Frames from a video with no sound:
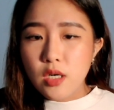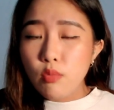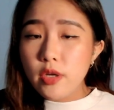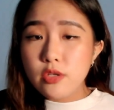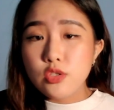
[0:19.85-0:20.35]

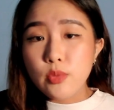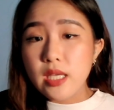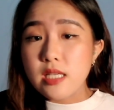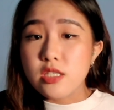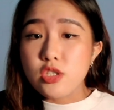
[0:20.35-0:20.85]
what you're doing
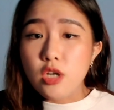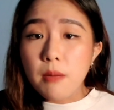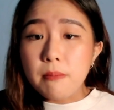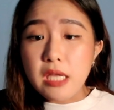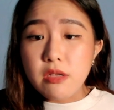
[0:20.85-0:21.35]
as a job
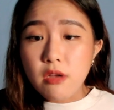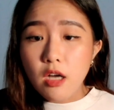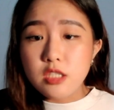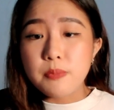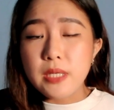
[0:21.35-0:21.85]
may
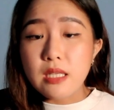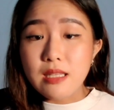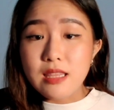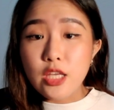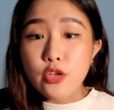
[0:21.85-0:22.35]
not be the
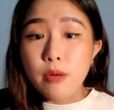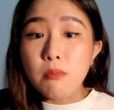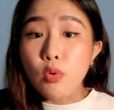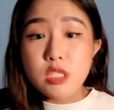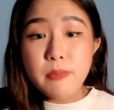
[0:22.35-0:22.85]
thing you're
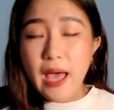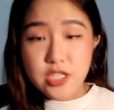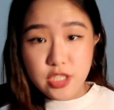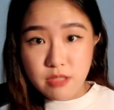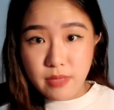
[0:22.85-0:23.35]
most
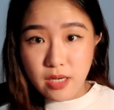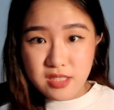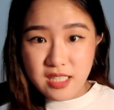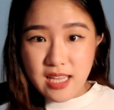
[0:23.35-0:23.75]
passionate about.